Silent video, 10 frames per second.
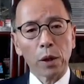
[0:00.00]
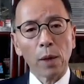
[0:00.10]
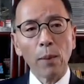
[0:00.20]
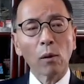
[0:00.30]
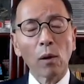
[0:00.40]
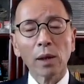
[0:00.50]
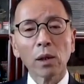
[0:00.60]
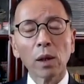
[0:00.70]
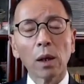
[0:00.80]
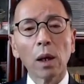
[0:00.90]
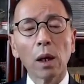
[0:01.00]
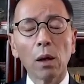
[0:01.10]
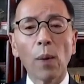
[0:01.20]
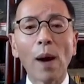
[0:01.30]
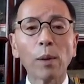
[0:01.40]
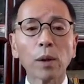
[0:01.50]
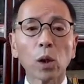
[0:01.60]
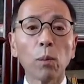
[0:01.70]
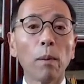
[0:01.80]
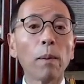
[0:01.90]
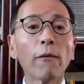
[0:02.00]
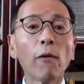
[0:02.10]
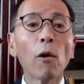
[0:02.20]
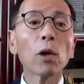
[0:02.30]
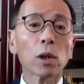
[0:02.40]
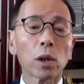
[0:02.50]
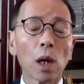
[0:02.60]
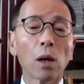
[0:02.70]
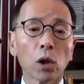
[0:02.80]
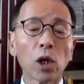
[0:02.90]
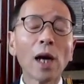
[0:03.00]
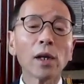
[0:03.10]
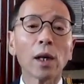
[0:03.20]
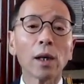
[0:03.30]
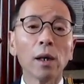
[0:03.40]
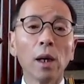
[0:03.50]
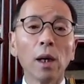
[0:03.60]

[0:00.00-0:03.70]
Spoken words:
the Democrats and Republicans may focus on China